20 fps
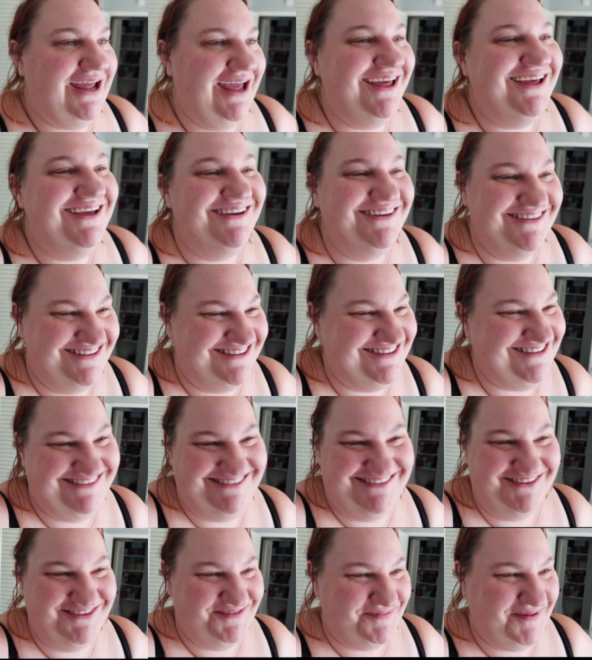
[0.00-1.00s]
yeah, it's
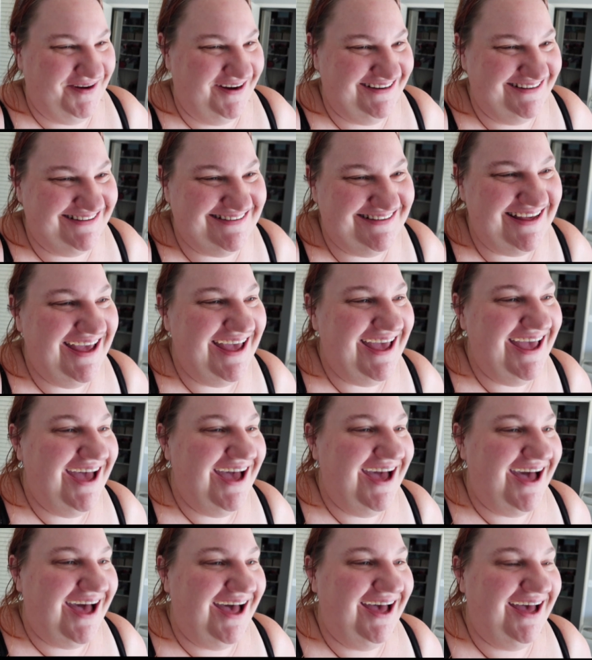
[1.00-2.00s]
just those parts.
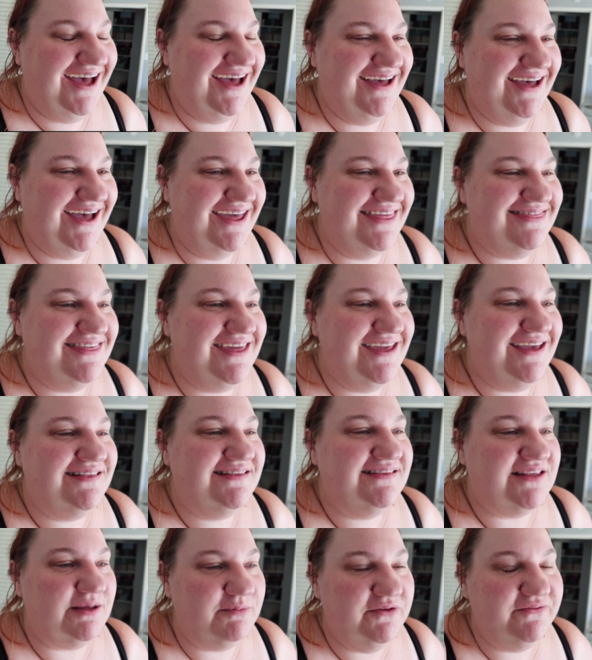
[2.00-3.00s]
Uh, I think
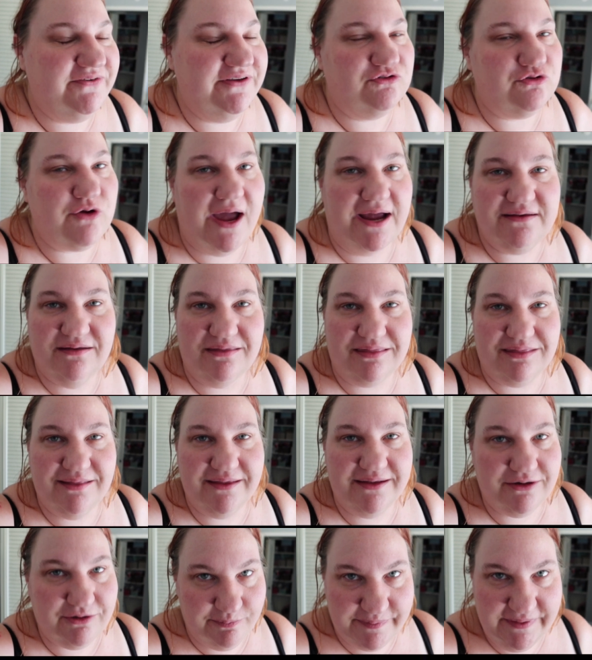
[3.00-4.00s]
some of it dragged a
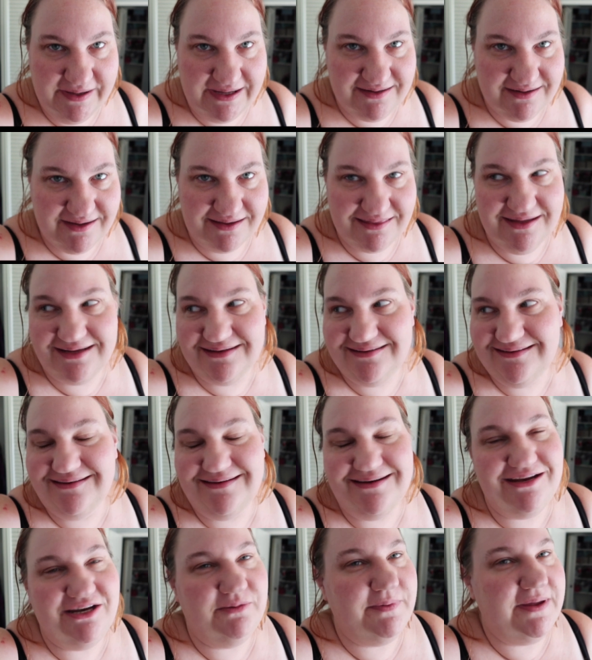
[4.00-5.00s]
little bit. I think it
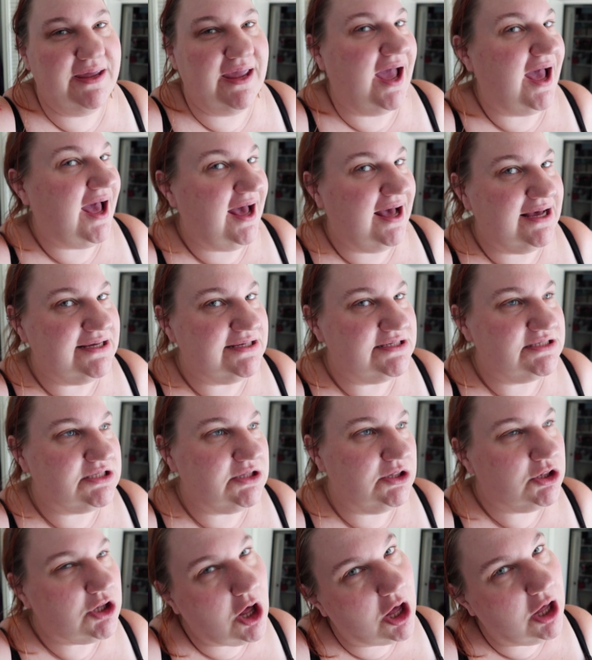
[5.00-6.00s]
didn't need to be as
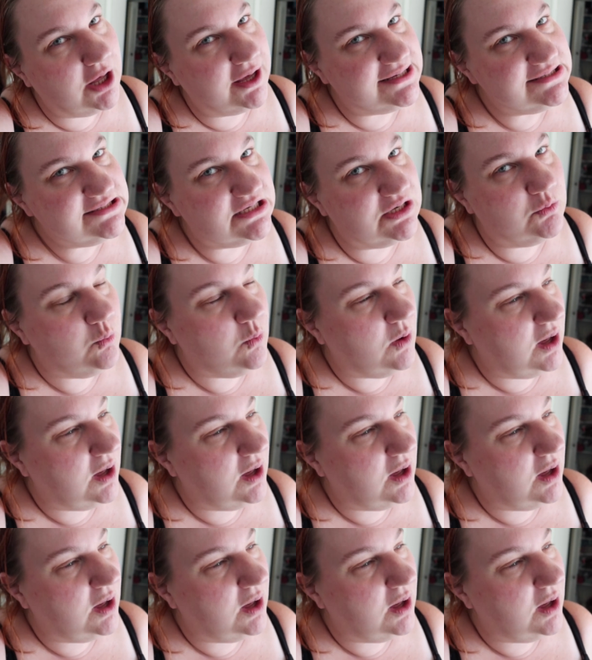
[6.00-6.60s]
long as it